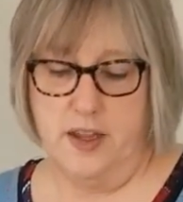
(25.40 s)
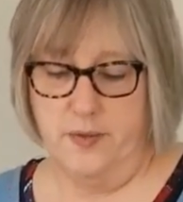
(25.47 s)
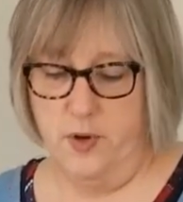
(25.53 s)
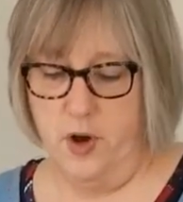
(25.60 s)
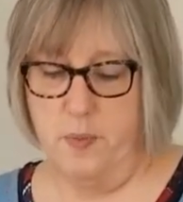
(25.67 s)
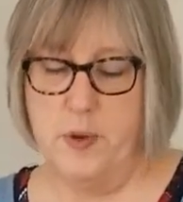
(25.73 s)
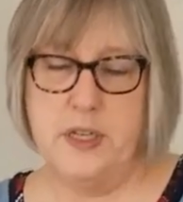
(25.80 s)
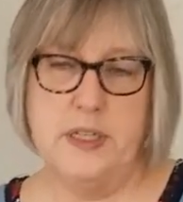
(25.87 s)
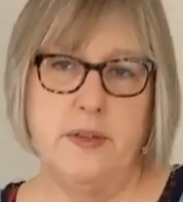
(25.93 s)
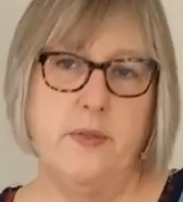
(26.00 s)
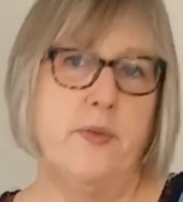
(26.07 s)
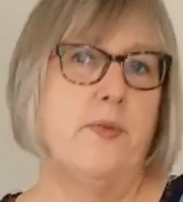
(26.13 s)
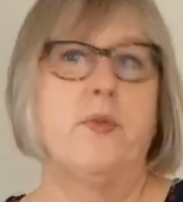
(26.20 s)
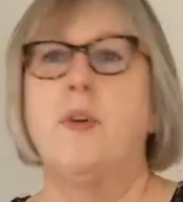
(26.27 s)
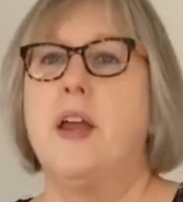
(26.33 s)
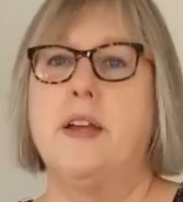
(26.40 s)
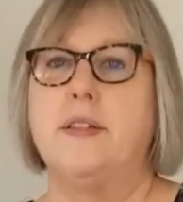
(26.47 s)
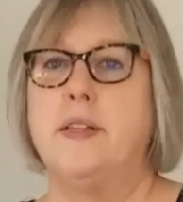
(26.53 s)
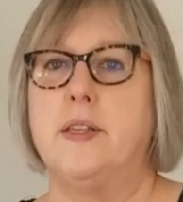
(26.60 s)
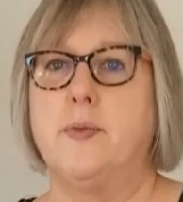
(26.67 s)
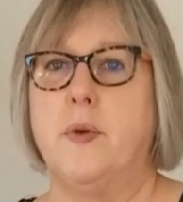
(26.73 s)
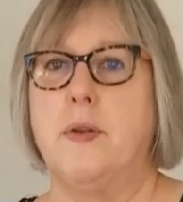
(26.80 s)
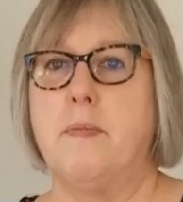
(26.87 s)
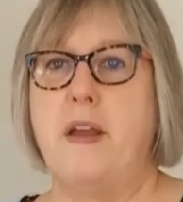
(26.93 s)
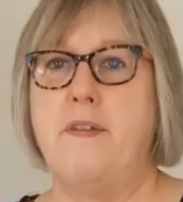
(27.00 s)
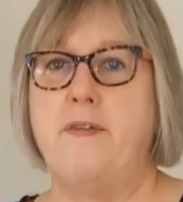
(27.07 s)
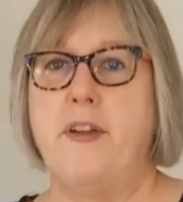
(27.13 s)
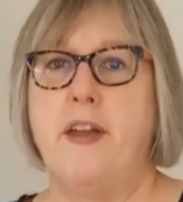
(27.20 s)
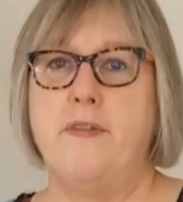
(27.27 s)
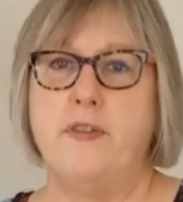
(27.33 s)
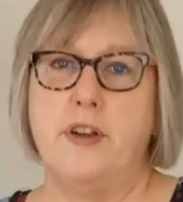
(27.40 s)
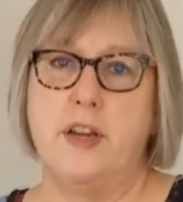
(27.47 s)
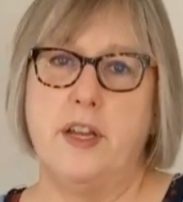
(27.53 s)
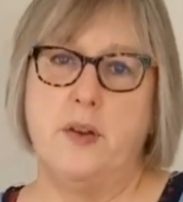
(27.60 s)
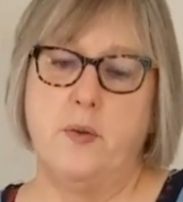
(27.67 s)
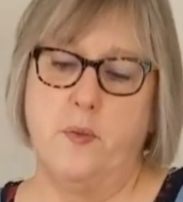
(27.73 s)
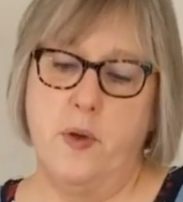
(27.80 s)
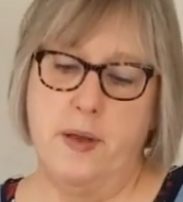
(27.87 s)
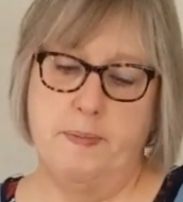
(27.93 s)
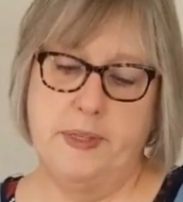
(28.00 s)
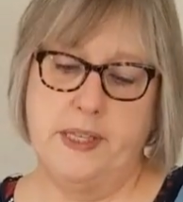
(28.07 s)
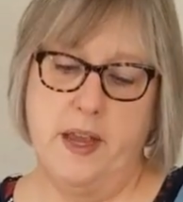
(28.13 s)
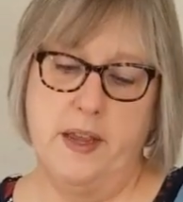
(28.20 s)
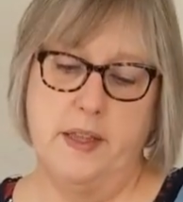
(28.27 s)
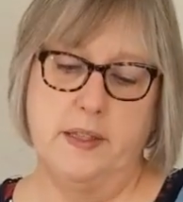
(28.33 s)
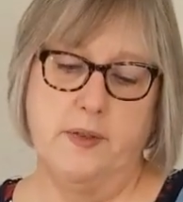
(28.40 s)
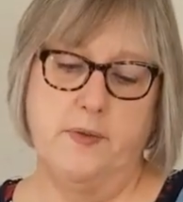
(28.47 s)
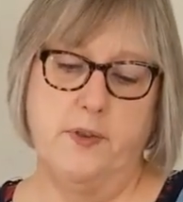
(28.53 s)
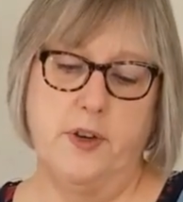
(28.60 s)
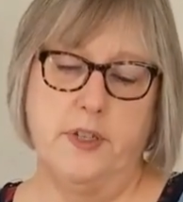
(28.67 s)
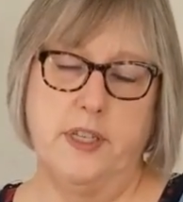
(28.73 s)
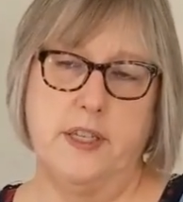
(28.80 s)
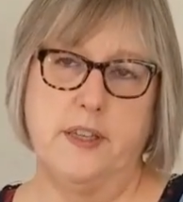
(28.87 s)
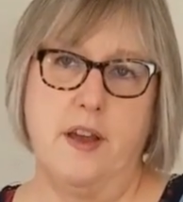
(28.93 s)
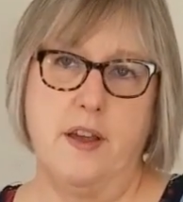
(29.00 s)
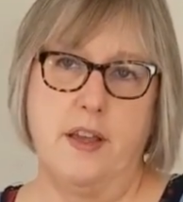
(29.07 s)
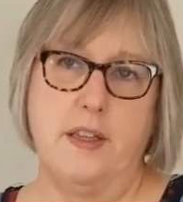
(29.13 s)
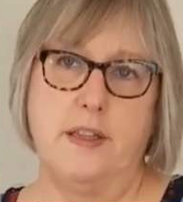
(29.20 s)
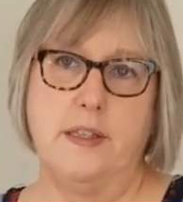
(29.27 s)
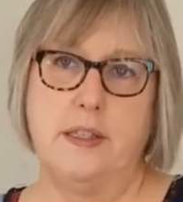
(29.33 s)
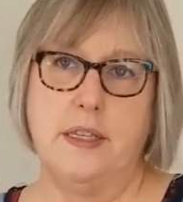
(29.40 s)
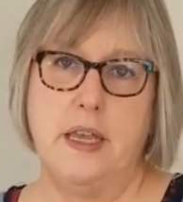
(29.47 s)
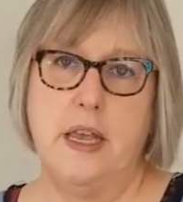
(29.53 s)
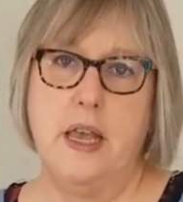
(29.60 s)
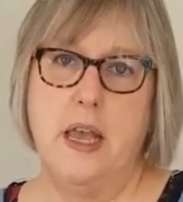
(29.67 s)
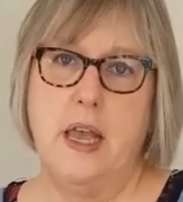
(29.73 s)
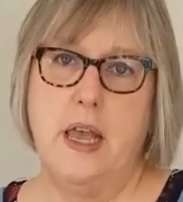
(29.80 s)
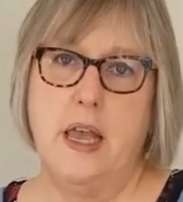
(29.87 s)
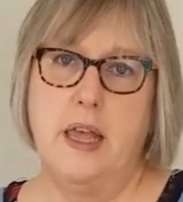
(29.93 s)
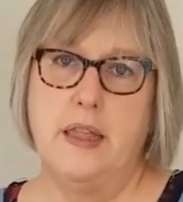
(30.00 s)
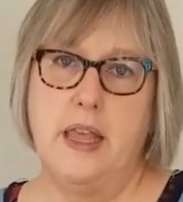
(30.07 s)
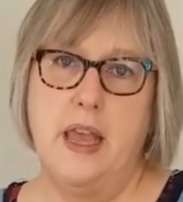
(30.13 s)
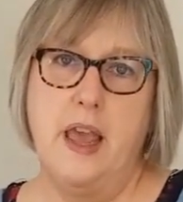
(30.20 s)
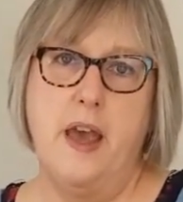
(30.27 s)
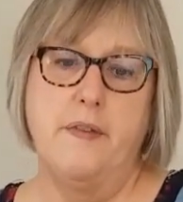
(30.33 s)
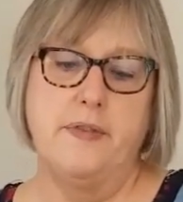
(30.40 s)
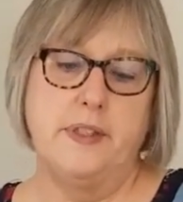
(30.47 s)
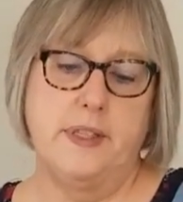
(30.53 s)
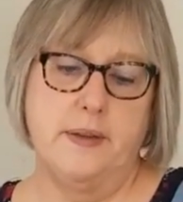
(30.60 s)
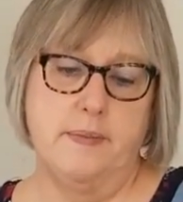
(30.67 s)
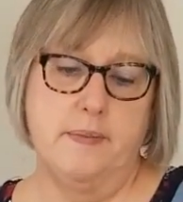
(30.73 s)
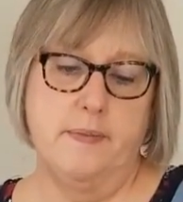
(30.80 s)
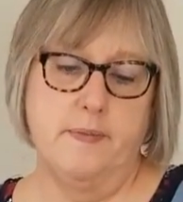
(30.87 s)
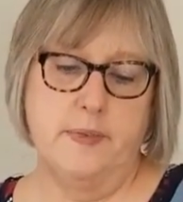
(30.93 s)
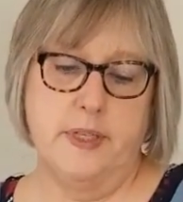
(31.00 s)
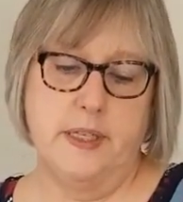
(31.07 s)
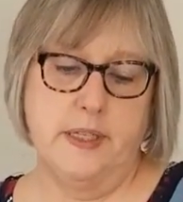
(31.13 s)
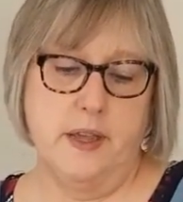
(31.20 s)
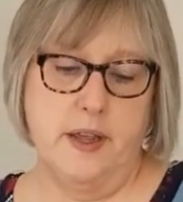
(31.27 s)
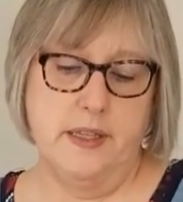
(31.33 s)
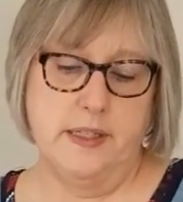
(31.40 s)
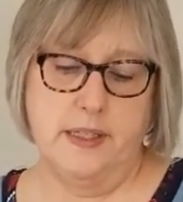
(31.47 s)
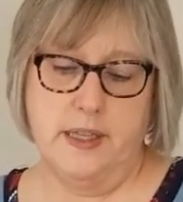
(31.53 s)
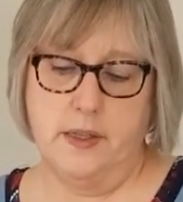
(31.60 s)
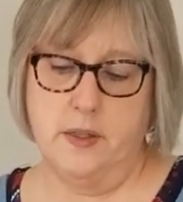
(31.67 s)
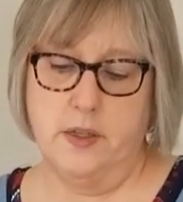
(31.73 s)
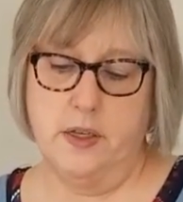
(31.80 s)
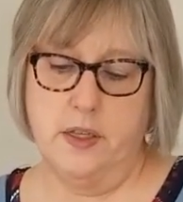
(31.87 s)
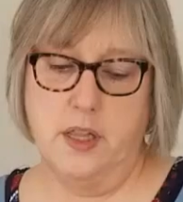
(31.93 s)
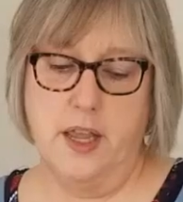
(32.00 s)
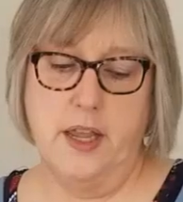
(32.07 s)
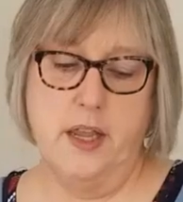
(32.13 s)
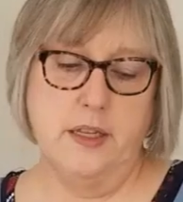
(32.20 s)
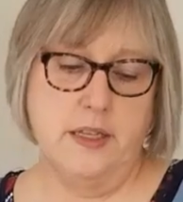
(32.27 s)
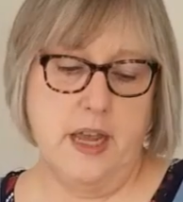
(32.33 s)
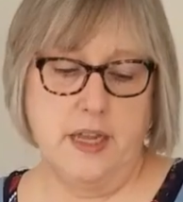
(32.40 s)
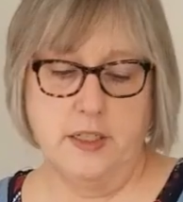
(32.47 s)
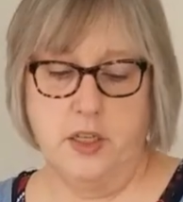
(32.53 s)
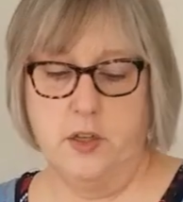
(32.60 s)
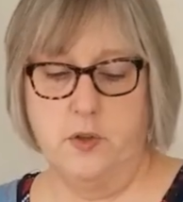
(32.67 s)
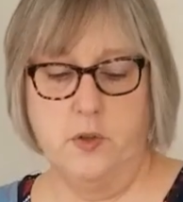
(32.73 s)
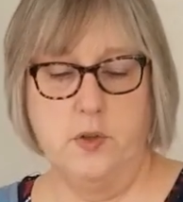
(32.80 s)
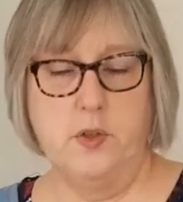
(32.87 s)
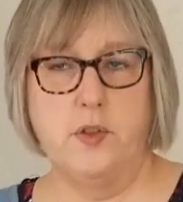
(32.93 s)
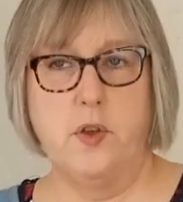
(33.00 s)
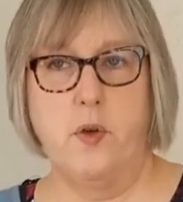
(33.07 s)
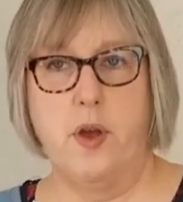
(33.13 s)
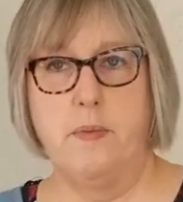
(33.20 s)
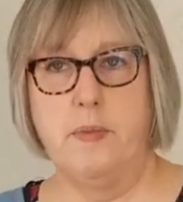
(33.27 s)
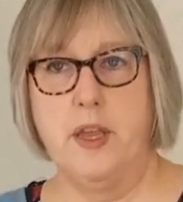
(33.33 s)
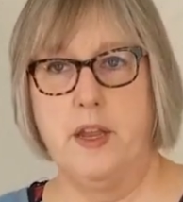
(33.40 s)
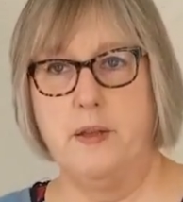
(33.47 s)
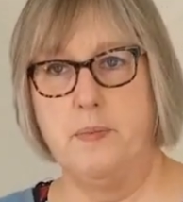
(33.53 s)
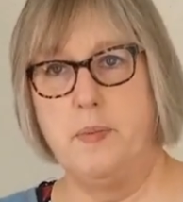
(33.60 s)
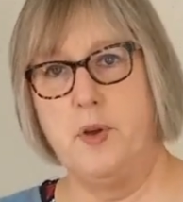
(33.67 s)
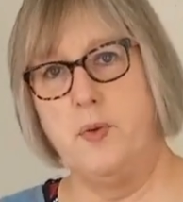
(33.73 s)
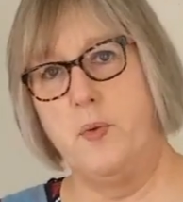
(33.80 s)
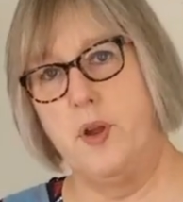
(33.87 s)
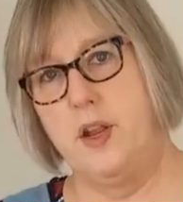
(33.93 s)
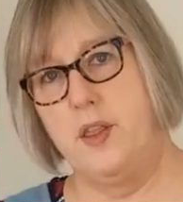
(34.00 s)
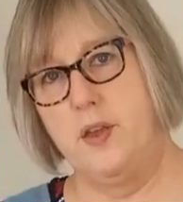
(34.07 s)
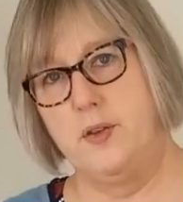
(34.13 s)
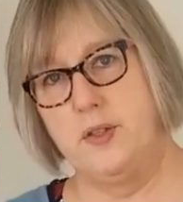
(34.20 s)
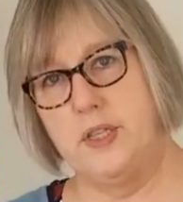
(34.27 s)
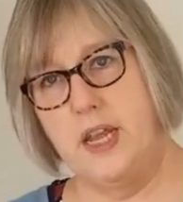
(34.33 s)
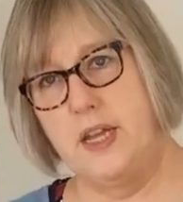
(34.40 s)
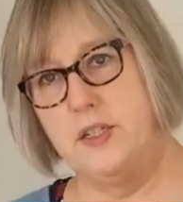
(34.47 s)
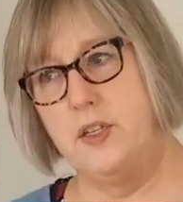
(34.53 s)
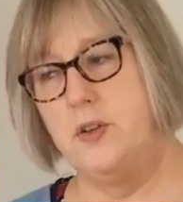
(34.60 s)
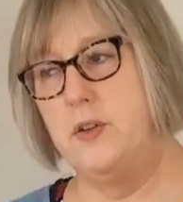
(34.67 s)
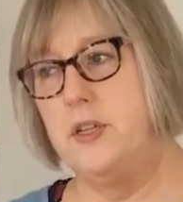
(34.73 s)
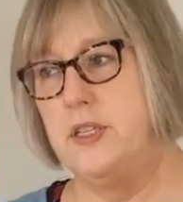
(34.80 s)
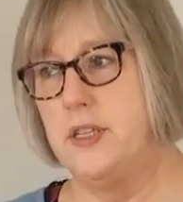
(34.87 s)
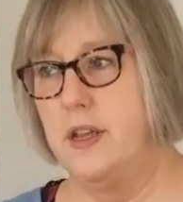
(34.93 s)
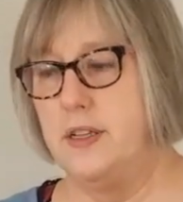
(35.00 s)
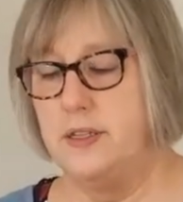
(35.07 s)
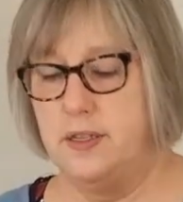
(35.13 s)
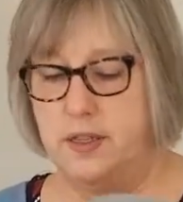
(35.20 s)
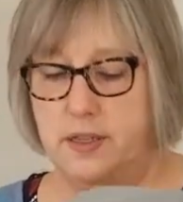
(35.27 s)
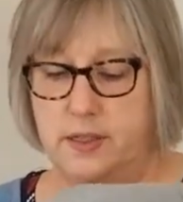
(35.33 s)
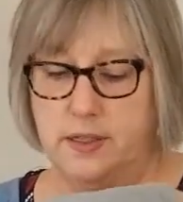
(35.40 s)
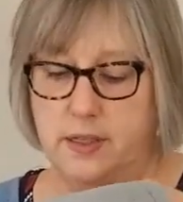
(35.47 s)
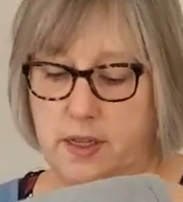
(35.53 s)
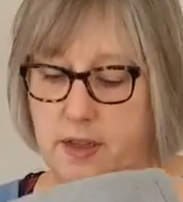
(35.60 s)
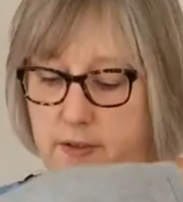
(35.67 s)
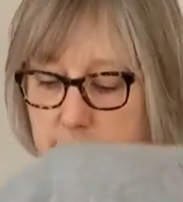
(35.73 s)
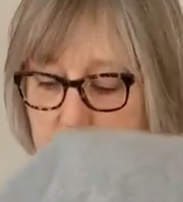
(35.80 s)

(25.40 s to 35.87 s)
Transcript: Urban Threads is one of my favorite websites for designs. And they have some designs that look like tattoos, so I'm going to put one of those tattoo designs on the sleeve.